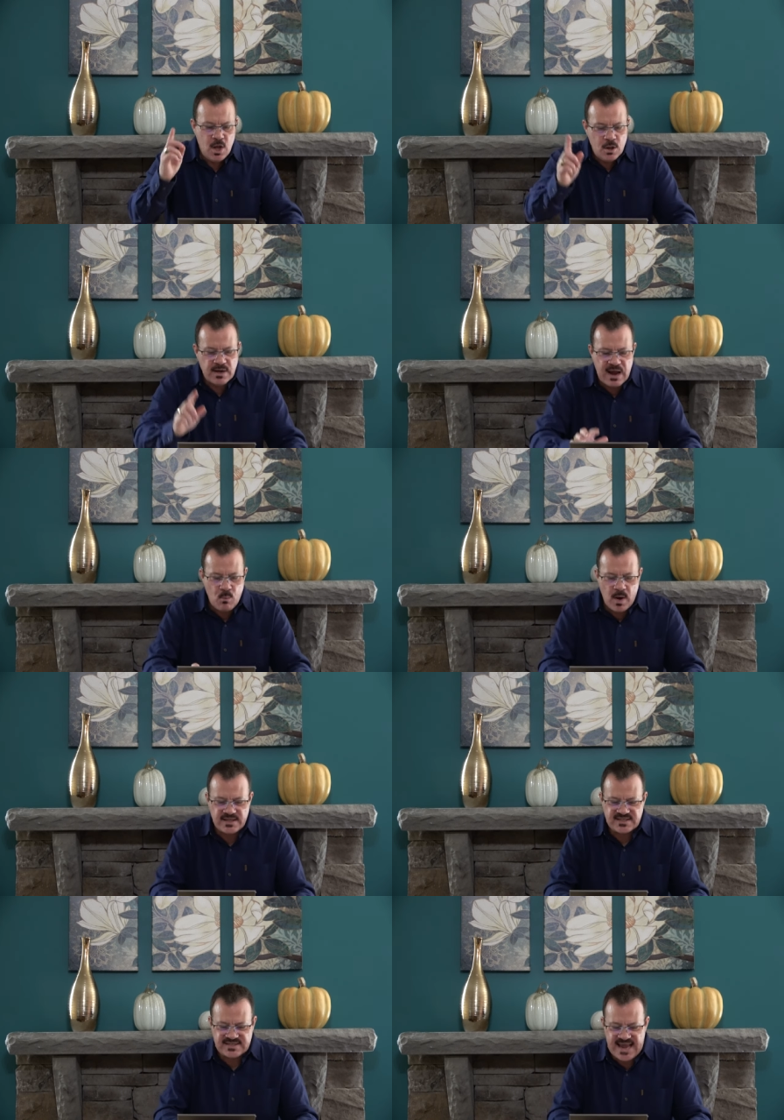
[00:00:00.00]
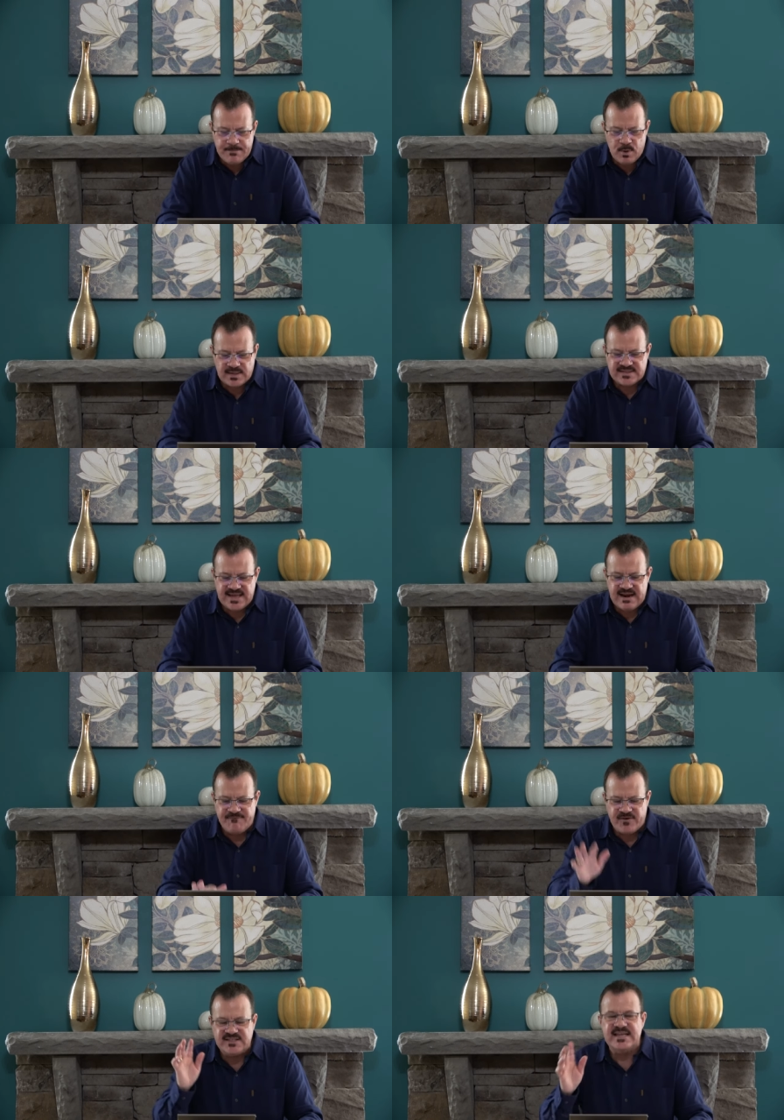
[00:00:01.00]
Look at what Samuel said
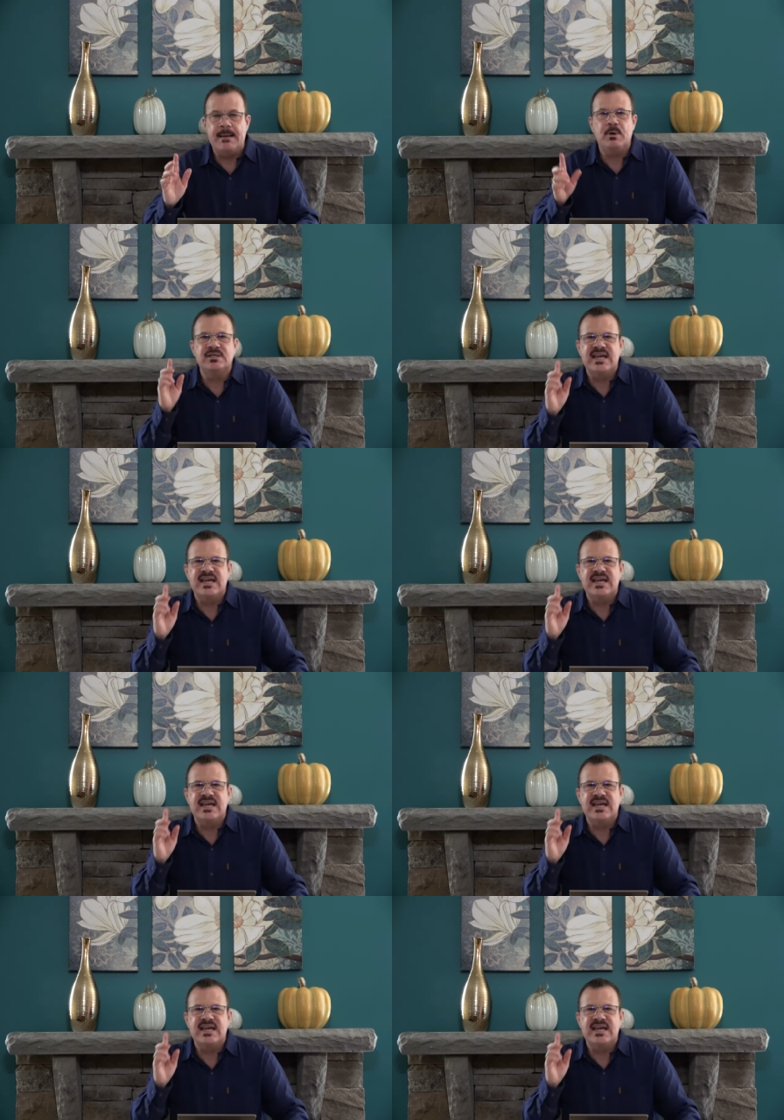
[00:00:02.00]
in 1 Samuel